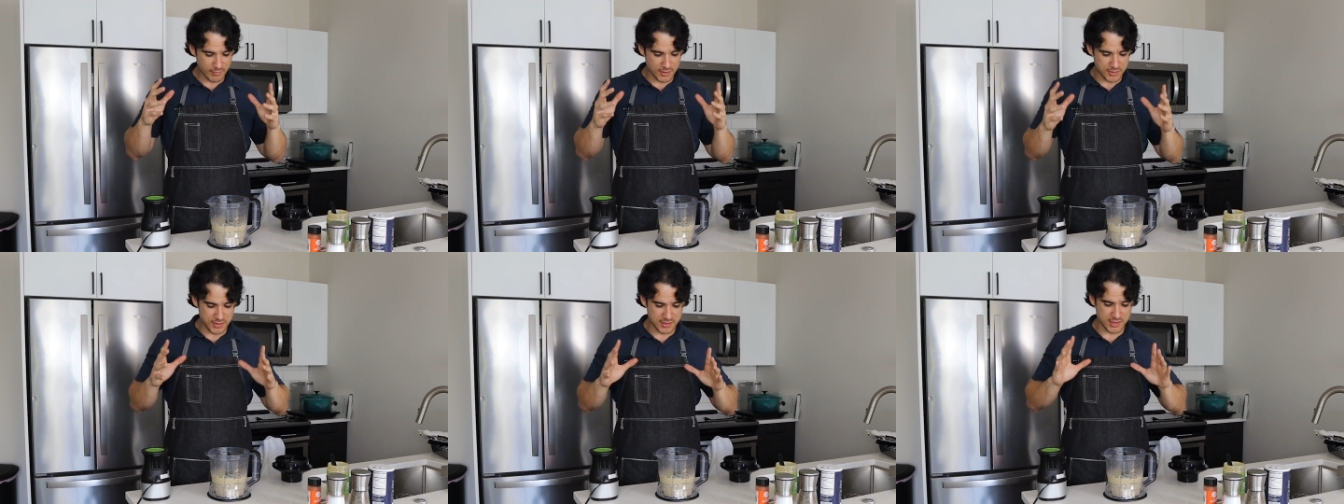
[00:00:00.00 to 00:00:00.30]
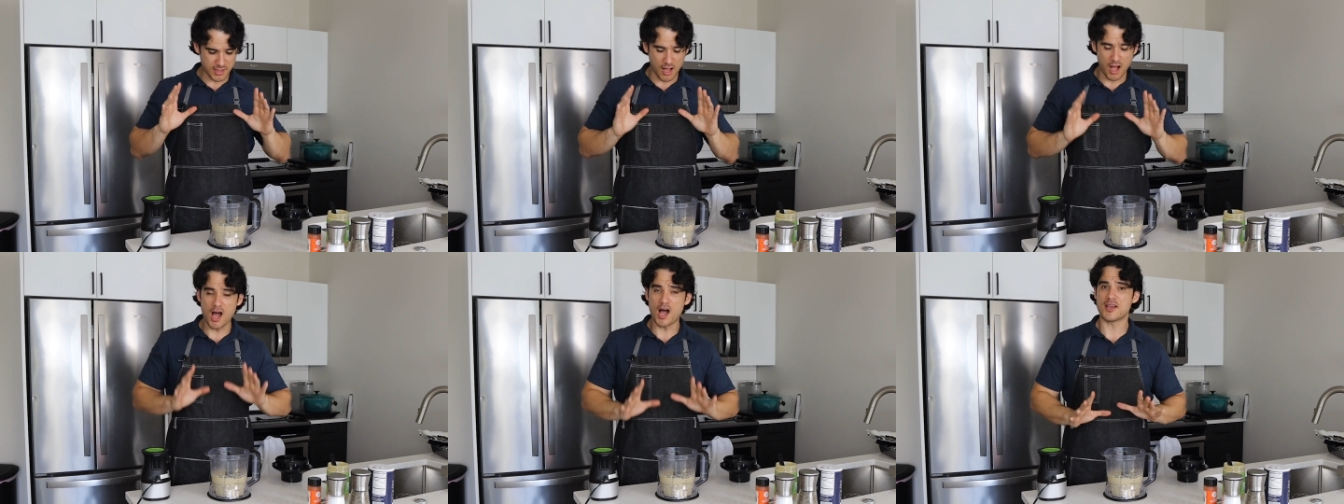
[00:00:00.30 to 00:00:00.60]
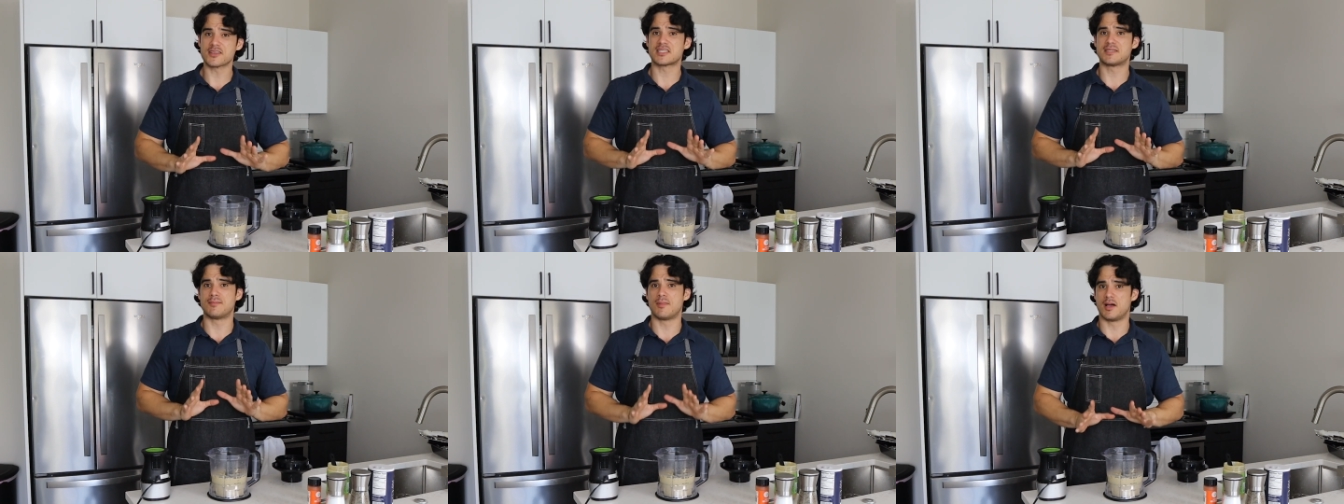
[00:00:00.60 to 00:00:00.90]
just
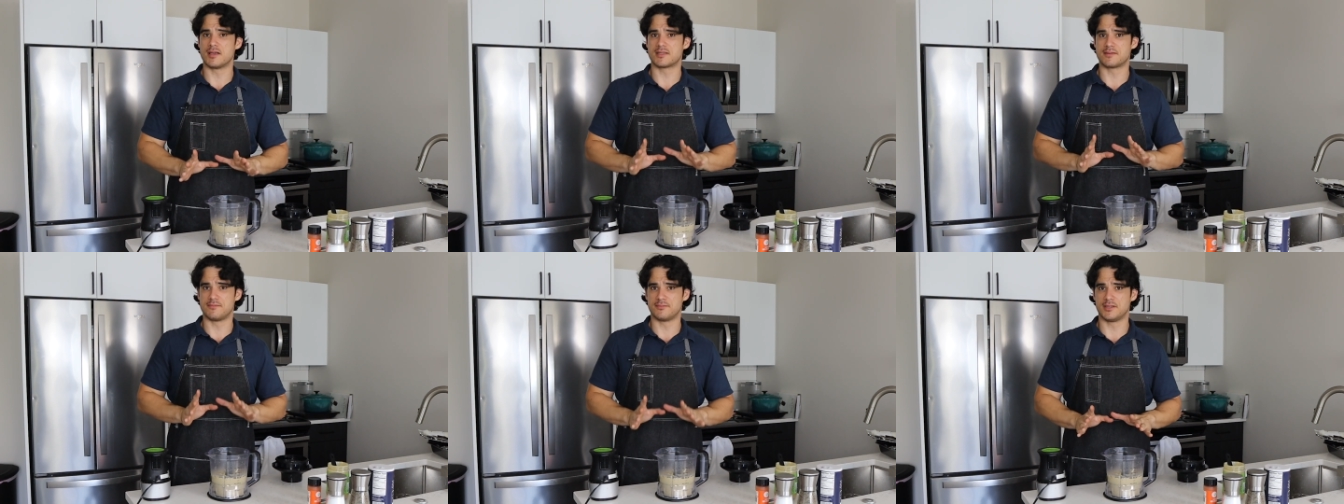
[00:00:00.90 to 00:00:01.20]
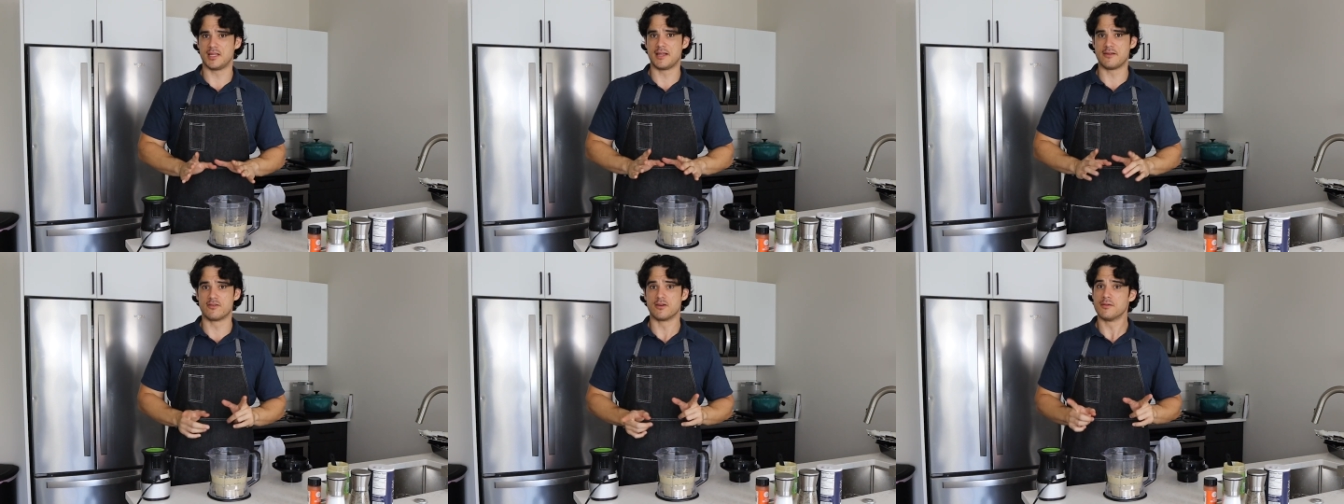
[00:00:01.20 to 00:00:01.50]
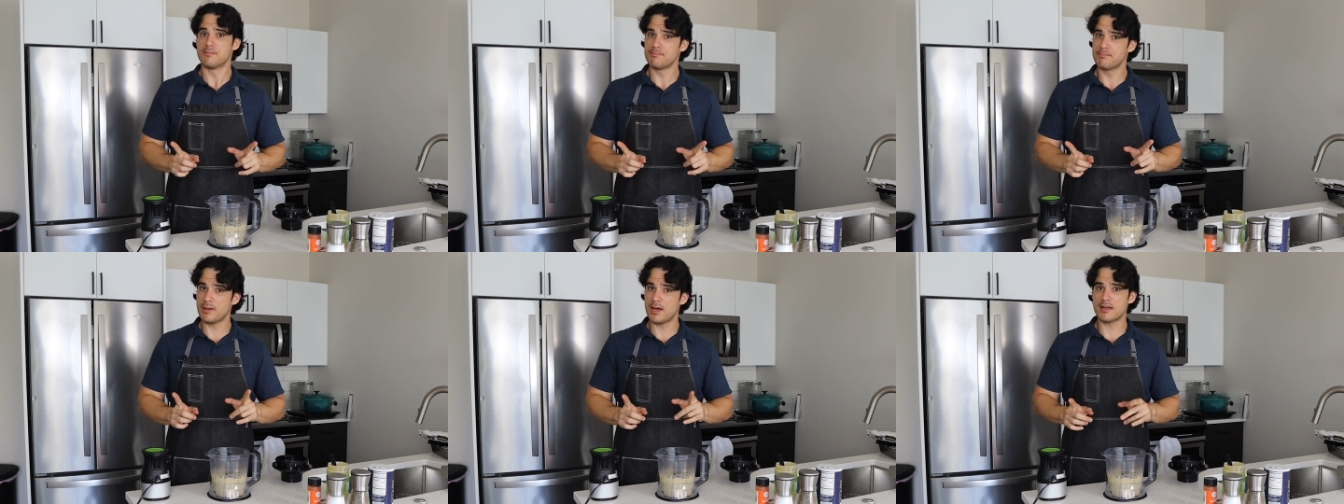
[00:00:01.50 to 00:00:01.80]
awesome, awesome
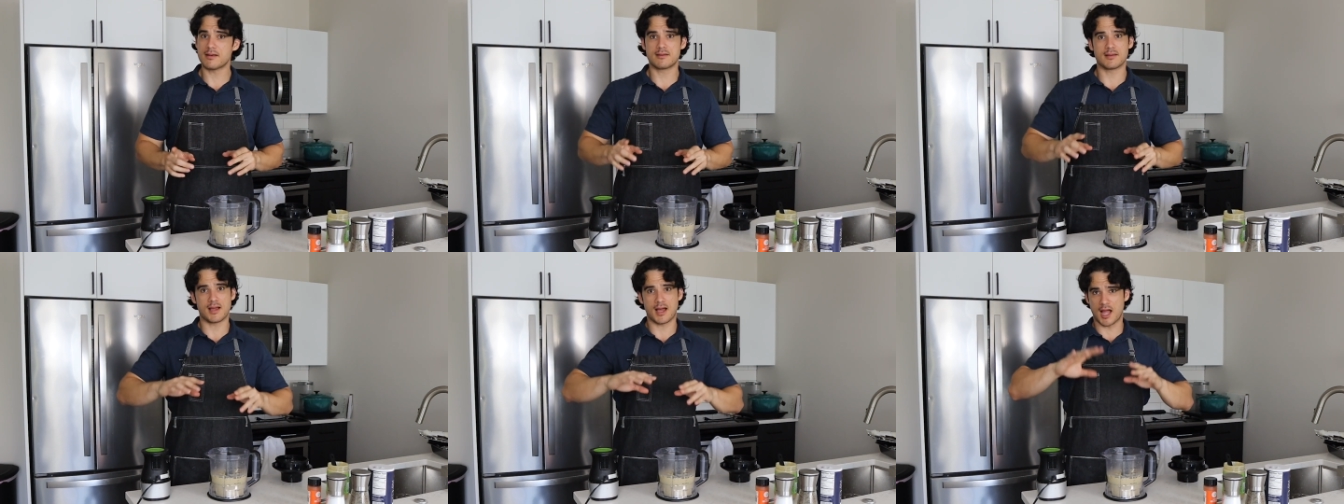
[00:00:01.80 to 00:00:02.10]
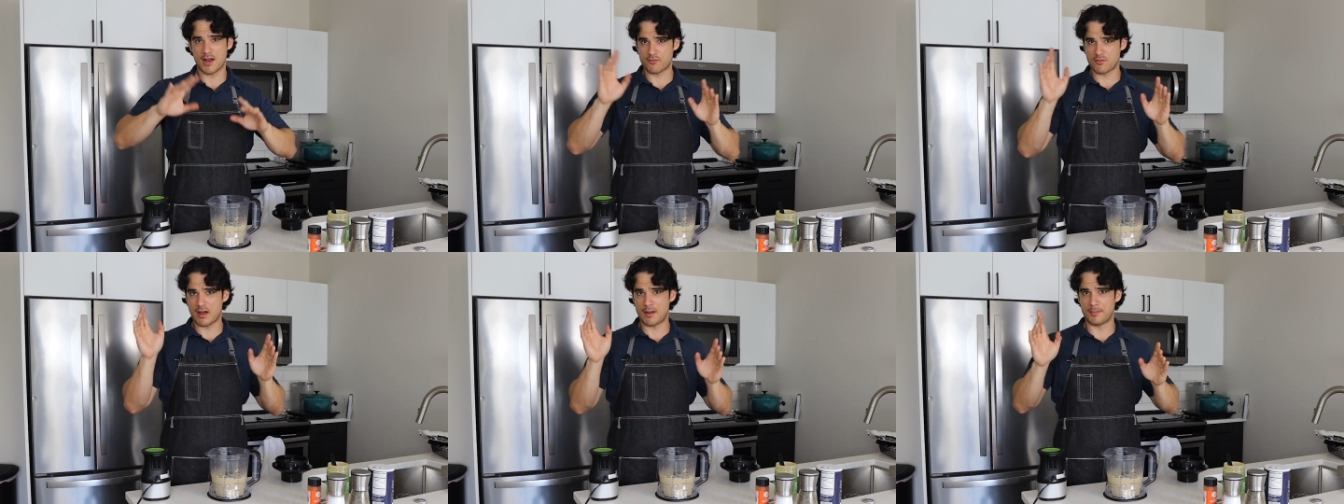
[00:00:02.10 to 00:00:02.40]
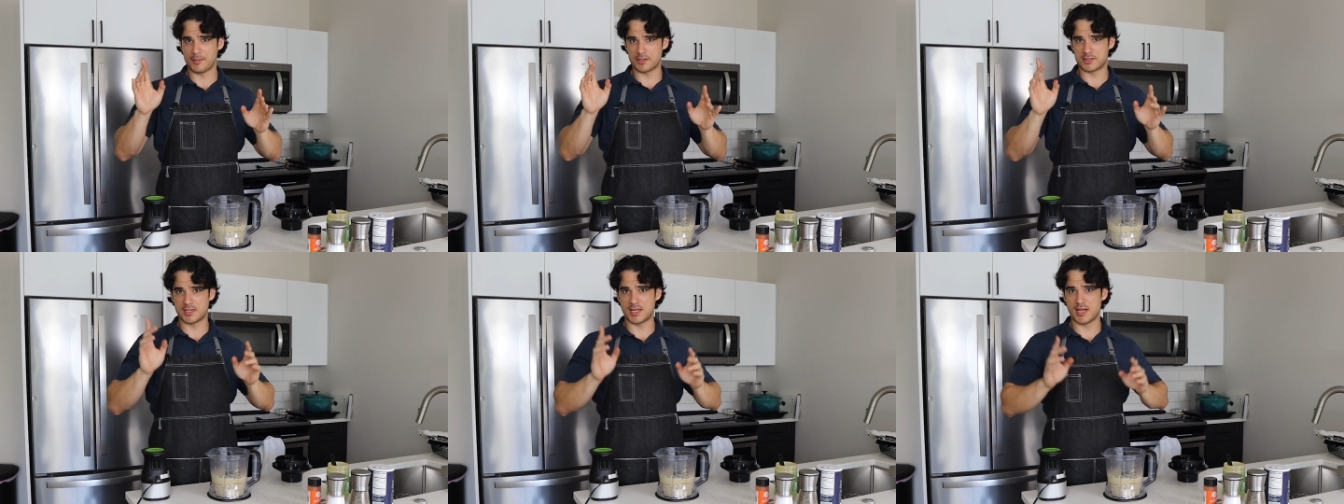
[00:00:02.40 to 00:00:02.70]
flavor. But I've
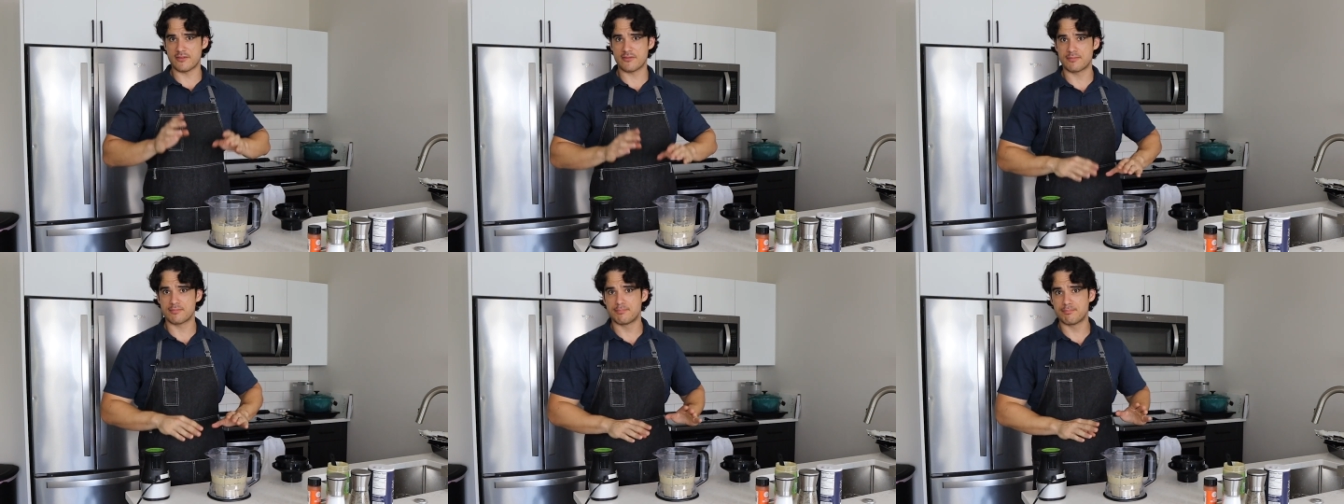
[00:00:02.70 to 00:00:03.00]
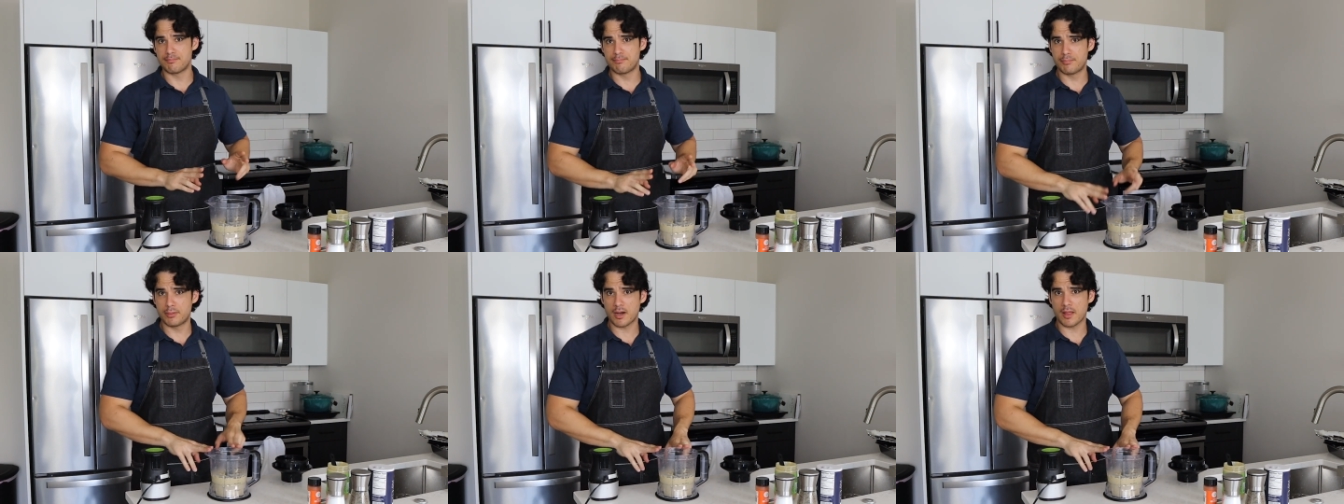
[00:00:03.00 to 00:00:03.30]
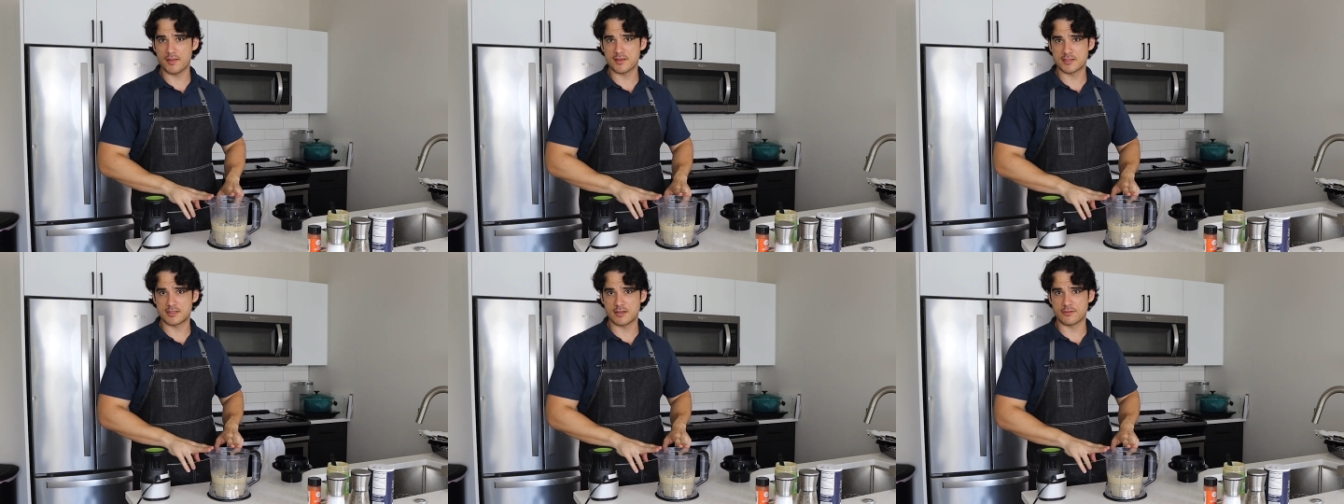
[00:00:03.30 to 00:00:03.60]
rambled enough.
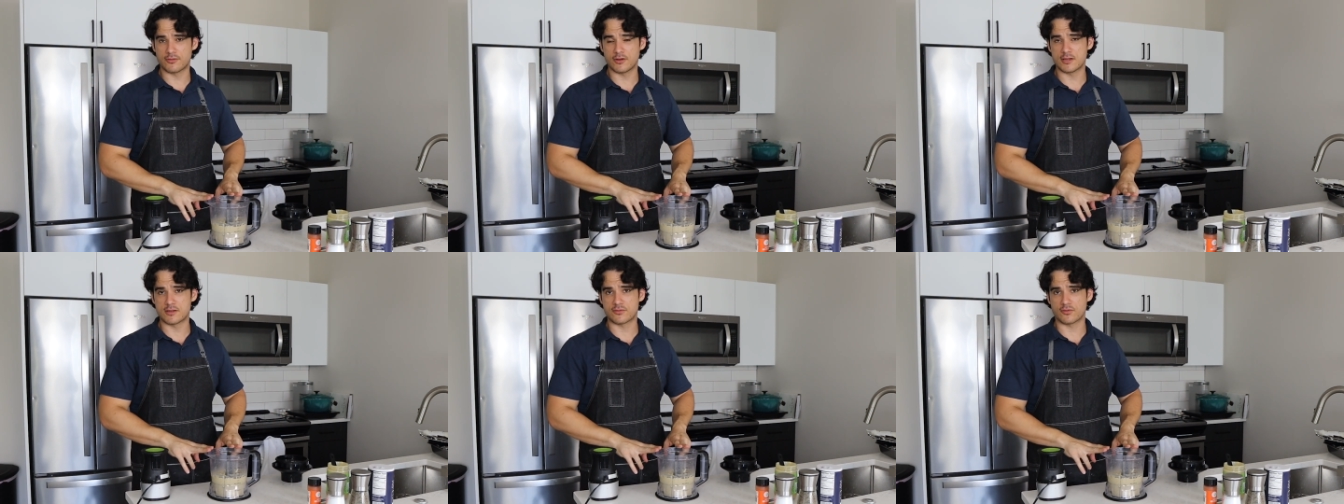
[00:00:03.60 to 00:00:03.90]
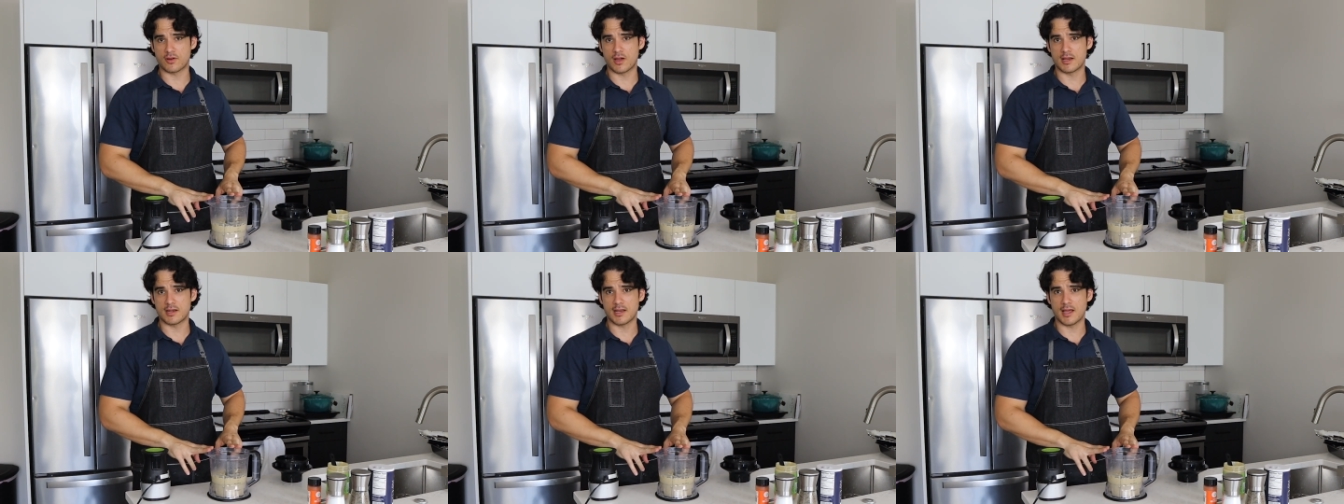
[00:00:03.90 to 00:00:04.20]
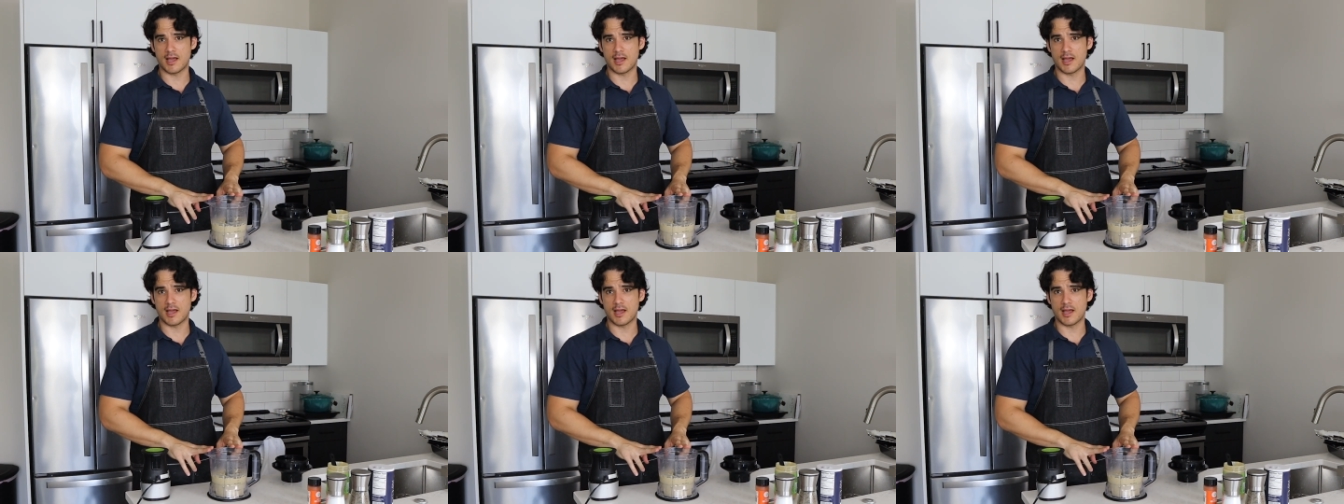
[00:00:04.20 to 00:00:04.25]
Putting this in the fridge for right